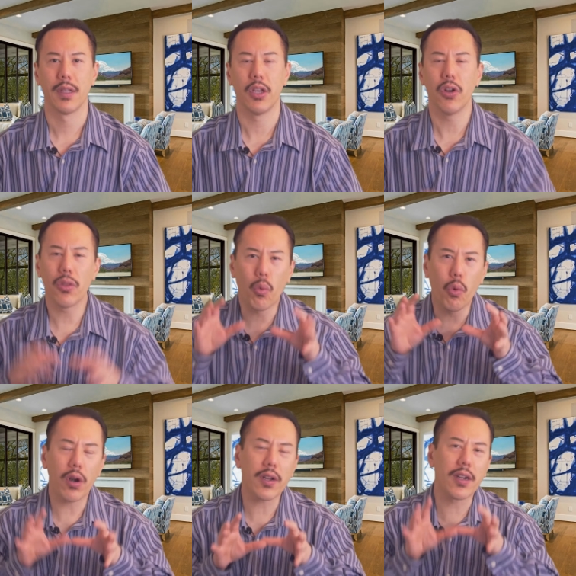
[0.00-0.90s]
You know, the
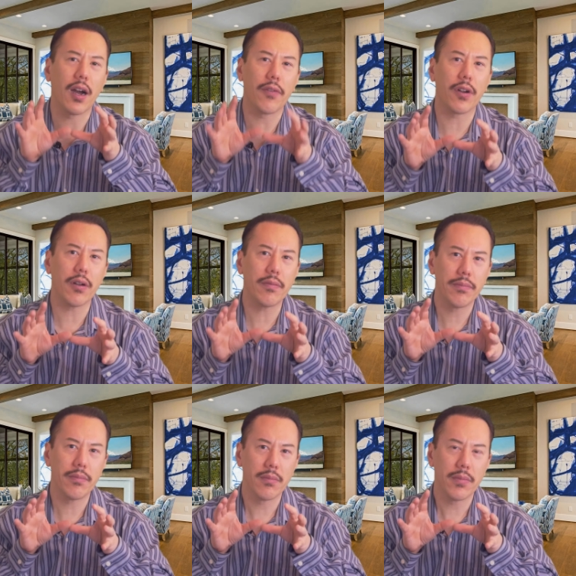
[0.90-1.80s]
word cover
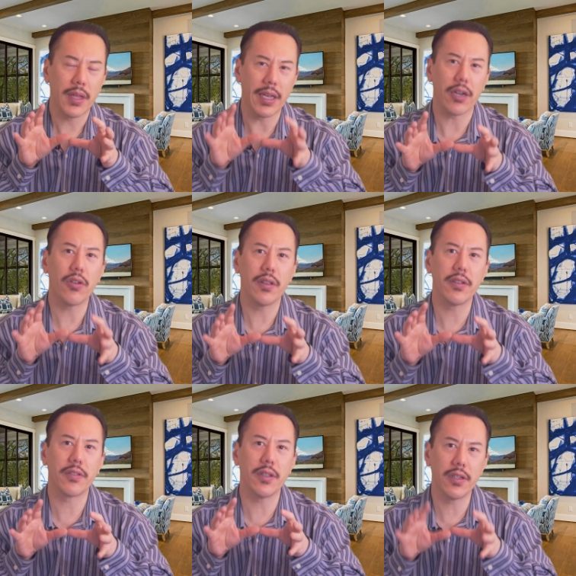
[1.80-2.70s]
here in
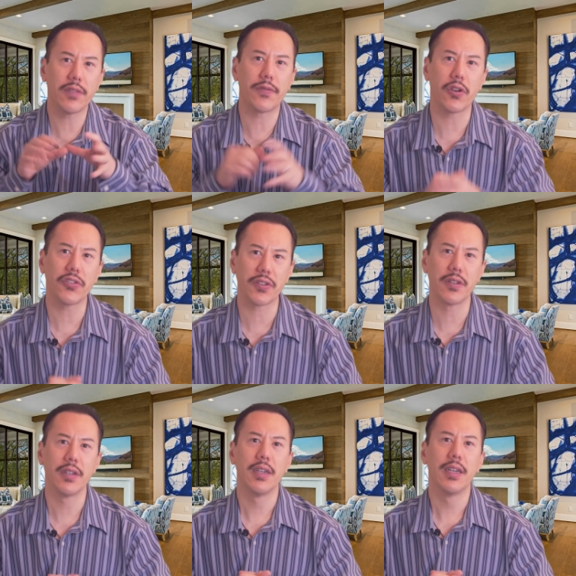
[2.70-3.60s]
this, in this verse,
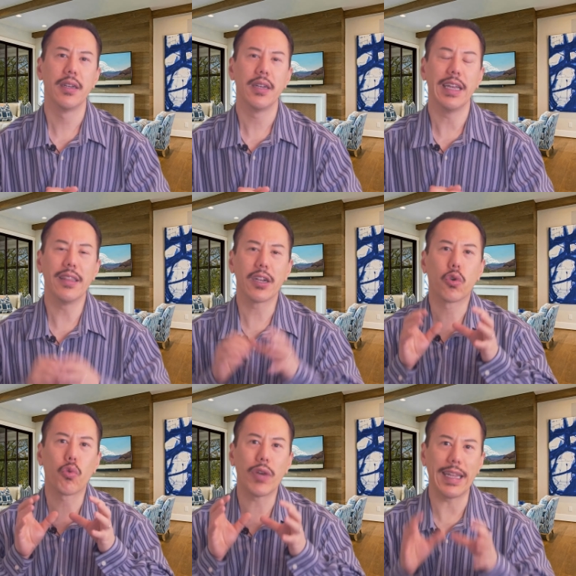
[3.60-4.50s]
in the
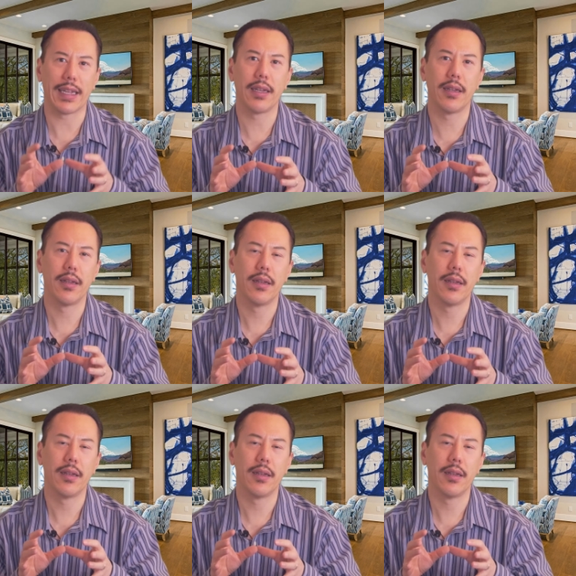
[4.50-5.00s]
Greek,